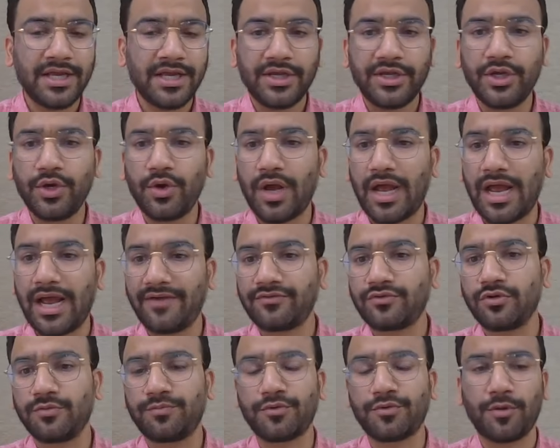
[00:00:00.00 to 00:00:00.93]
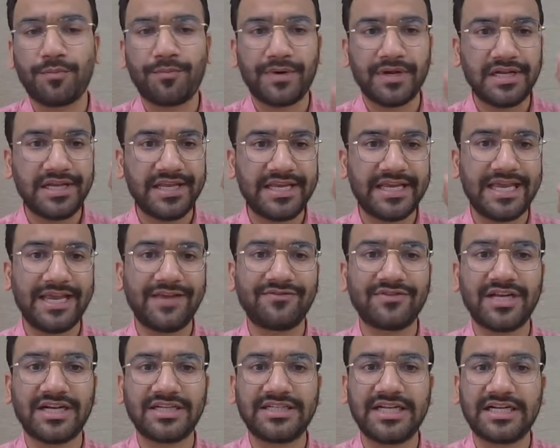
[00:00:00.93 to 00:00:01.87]
You have to properly give
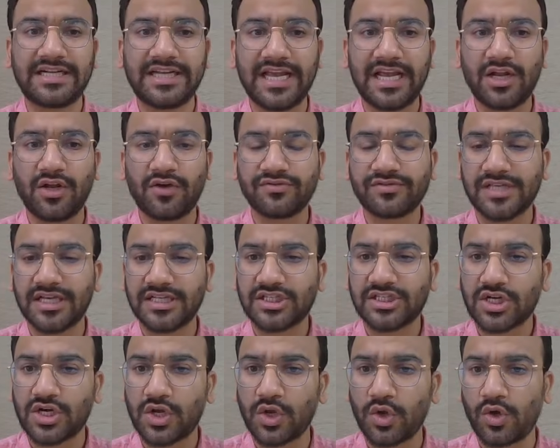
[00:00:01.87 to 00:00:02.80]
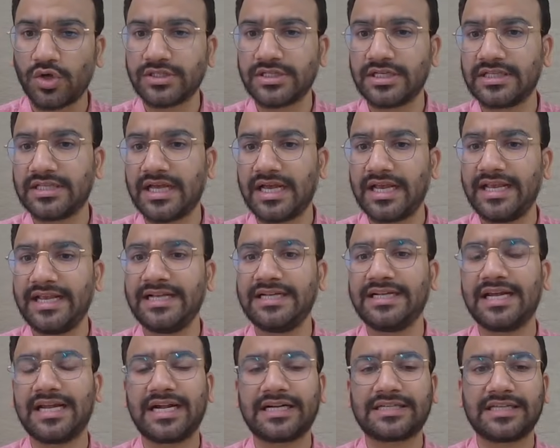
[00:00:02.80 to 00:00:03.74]
the detail of such clause in the
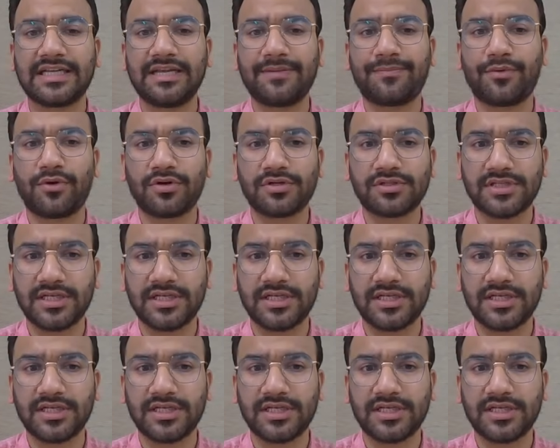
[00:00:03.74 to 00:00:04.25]
e-director report,